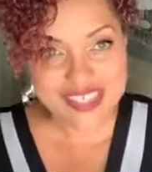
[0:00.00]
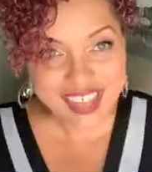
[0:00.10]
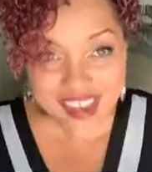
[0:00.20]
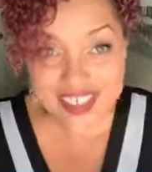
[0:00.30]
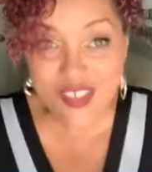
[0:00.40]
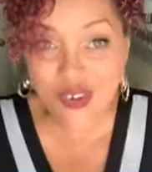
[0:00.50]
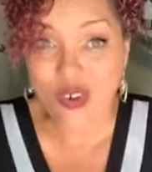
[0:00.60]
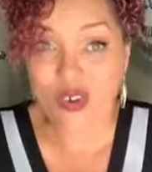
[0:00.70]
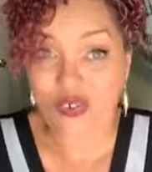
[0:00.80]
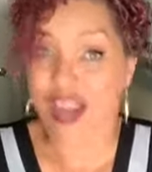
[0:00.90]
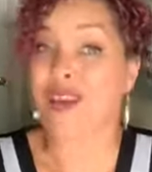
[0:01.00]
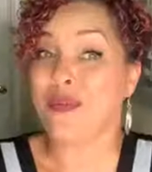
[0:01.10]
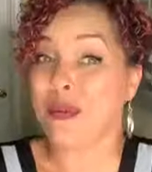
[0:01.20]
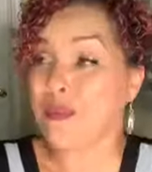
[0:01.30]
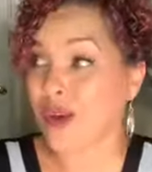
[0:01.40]
That's kind of the goal,
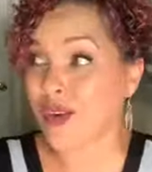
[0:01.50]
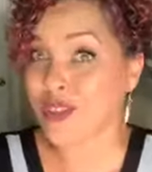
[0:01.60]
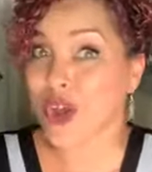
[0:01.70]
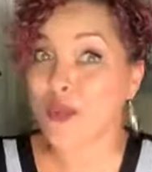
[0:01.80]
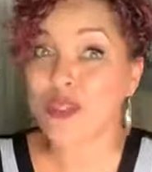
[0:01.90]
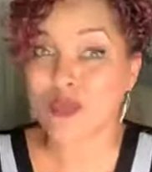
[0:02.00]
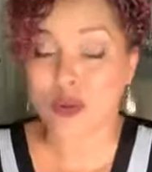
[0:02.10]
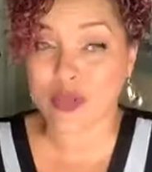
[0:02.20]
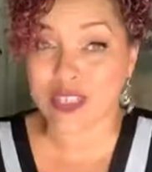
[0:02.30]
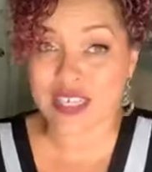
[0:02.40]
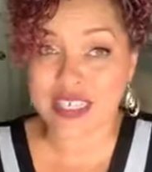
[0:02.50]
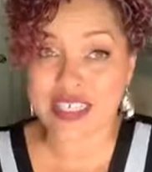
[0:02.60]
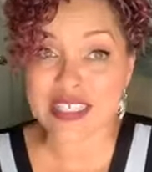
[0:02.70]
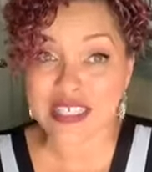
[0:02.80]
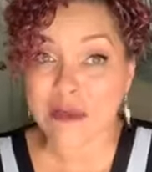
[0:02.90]
right? Remember, I was homeless when I was
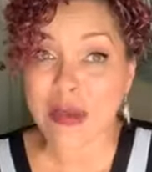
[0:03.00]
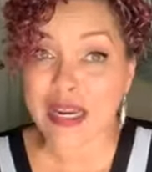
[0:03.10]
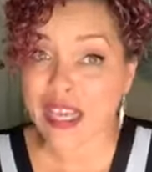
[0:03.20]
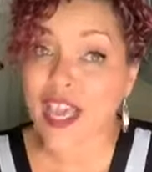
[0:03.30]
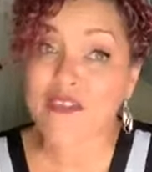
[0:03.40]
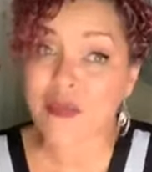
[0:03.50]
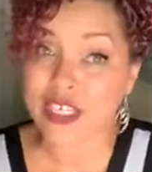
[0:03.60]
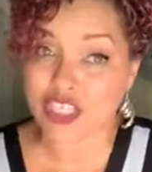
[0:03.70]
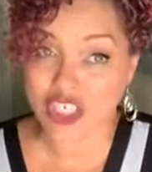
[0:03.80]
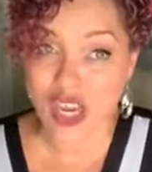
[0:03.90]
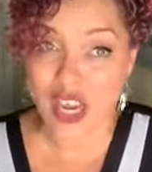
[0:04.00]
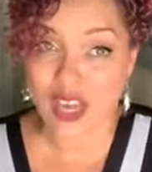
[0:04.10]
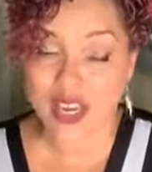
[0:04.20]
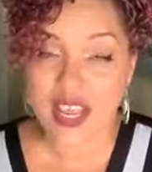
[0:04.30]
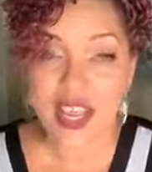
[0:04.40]
19. Somebody gave me a
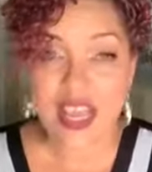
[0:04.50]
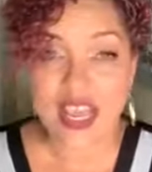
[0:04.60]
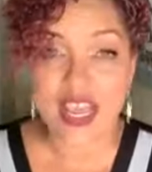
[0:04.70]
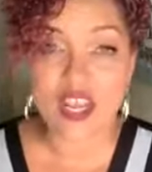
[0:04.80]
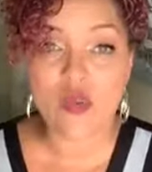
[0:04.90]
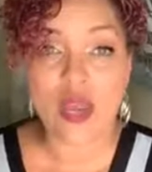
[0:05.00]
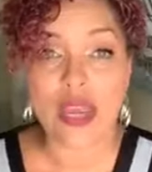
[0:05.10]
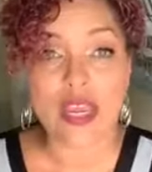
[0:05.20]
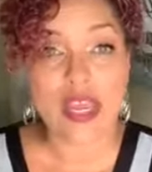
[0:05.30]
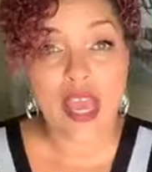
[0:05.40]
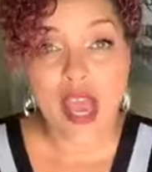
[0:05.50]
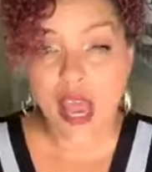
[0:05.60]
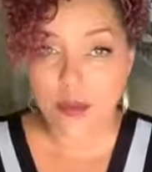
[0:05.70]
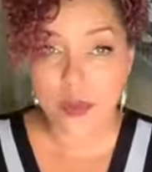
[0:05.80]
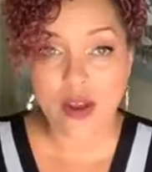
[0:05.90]
shot. Anyway,
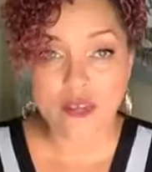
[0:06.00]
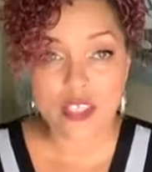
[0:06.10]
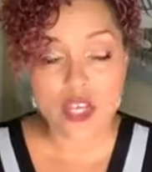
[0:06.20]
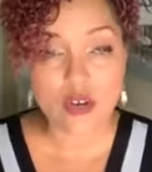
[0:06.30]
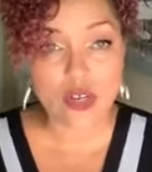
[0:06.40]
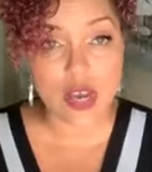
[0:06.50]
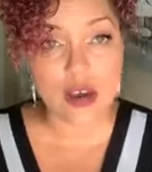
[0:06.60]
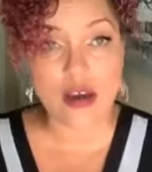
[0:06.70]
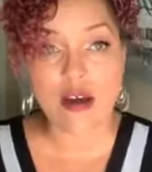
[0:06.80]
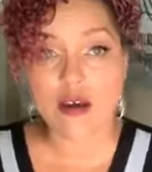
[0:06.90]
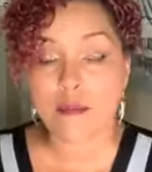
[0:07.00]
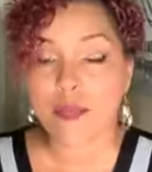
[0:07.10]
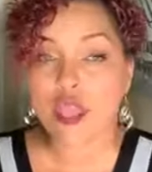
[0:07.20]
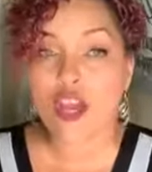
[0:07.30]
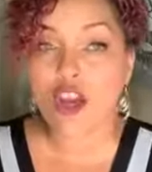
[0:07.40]

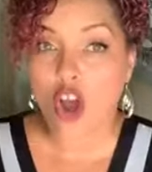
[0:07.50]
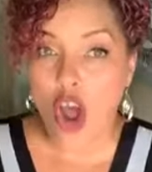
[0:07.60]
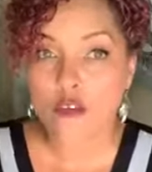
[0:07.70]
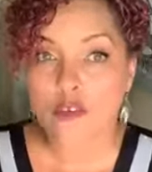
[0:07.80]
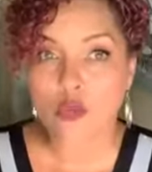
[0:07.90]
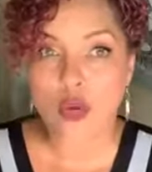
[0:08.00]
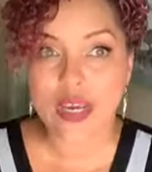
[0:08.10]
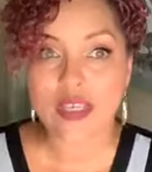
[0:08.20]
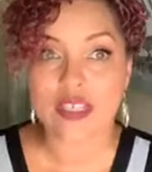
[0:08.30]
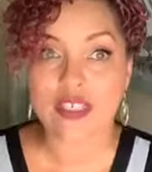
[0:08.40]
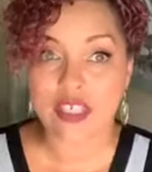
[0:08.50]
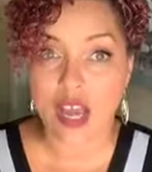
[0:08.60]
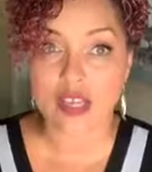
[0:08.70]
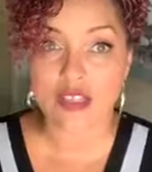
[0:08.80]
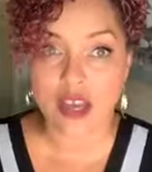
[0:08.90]
highprofitzone.com,
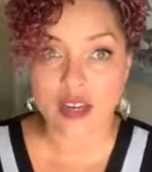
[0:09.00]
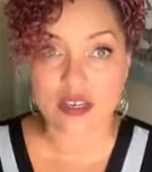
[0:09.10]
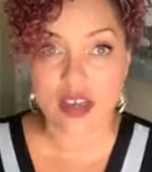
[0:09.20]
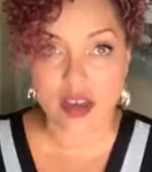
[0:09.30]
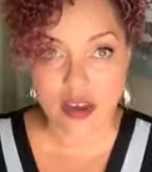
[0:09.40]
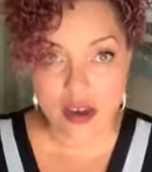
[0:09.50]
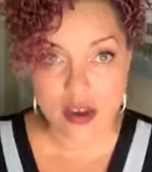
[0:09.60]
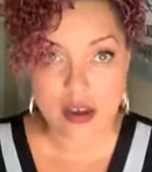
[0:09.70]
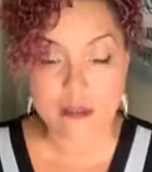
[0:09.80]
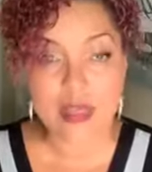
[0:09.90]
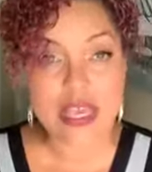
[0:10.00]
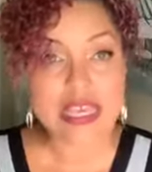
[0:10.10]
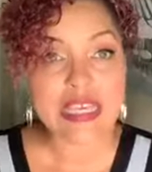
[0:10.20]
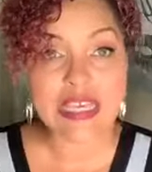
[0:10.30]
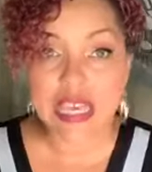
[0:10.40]
coffeewith.dawnna.com.
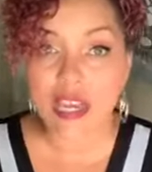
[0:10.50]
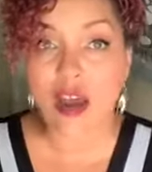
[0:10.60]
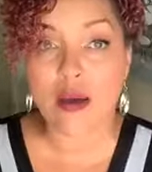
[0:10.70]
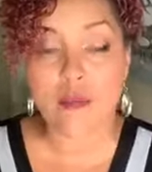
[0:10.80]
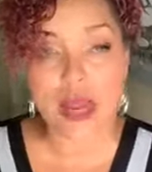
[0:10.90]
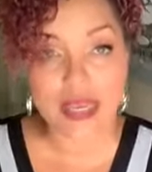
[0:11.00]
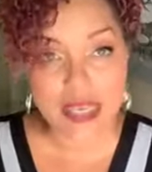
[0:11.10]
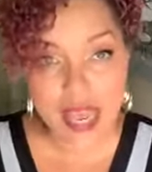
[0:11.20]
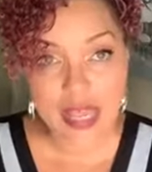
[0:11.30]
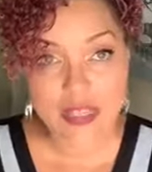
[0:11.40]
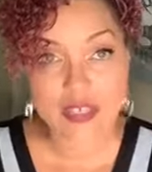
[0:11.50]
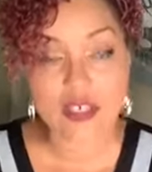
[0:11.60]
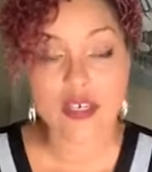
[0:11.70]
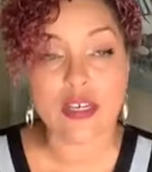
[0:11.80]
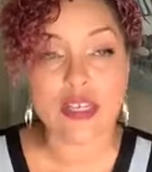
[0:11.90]
Get on my
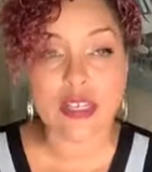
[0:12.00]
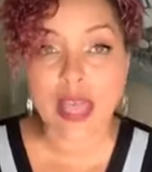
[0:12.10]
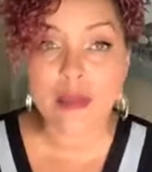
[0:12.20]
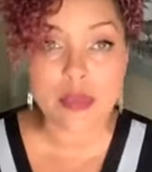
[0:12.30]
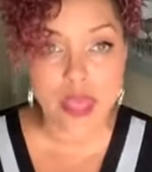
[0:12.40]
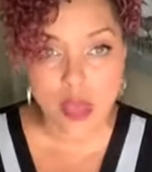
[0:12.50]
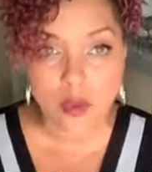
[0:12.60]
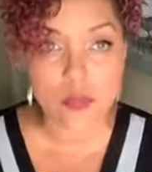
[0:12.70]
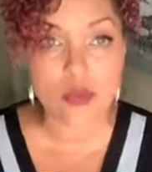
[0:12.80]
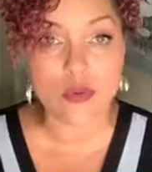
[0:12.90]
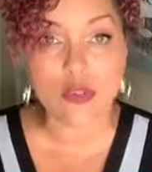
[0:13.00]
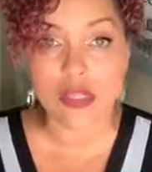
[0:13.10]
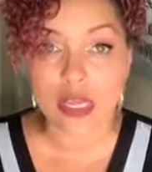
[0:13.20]
calendar. Let me help you.